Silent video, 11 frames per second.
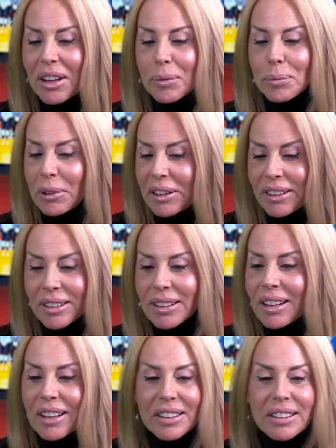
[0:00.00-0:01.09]
that
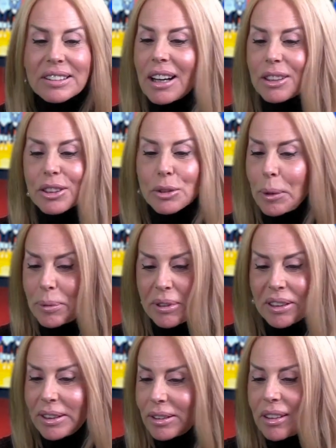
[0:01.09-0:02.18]
bring these college reps
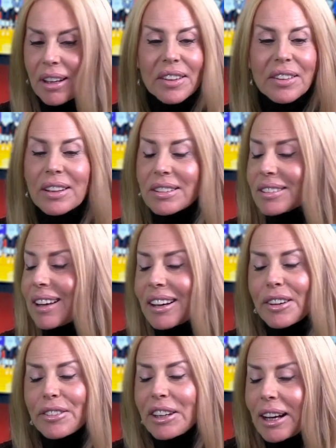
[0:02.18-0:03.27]
here. Not
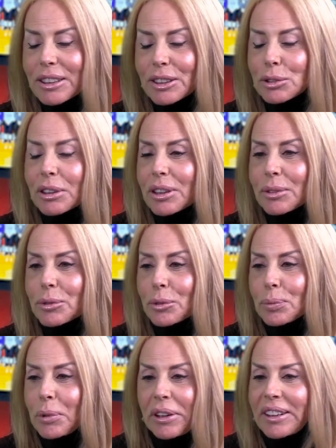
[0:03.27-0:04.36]
every high school can
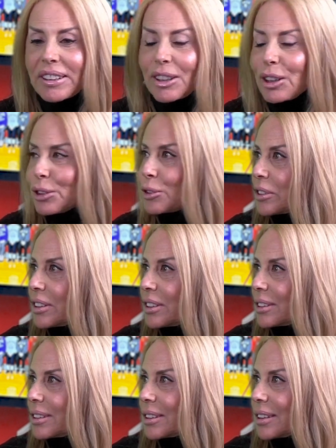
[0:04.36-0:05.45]
bring in 100
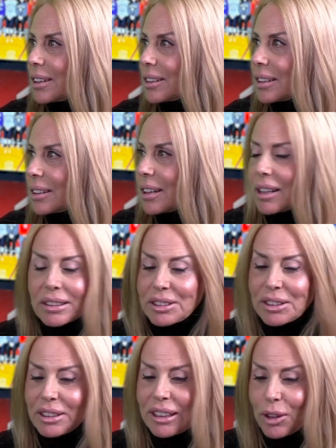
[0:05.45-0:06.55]

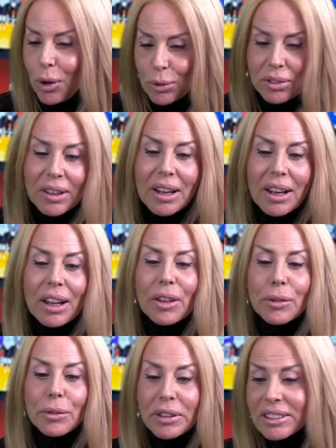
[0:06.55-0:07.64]
colleges. They don't.
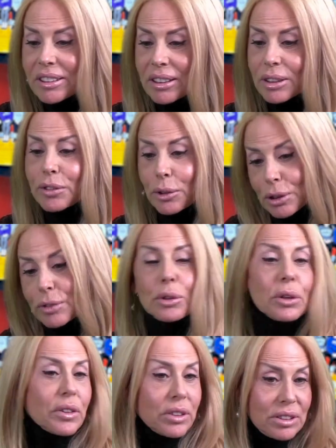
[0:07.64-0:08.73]
The reason is, first of
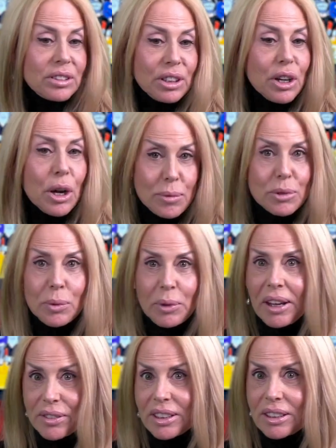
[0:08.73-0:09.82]
all, the numbers. We
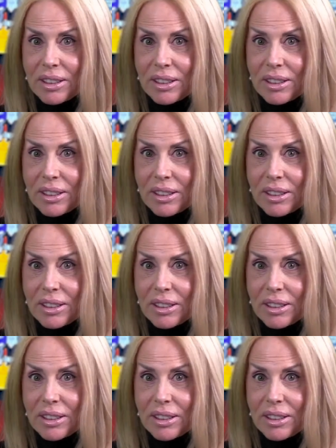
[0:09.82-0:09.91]
have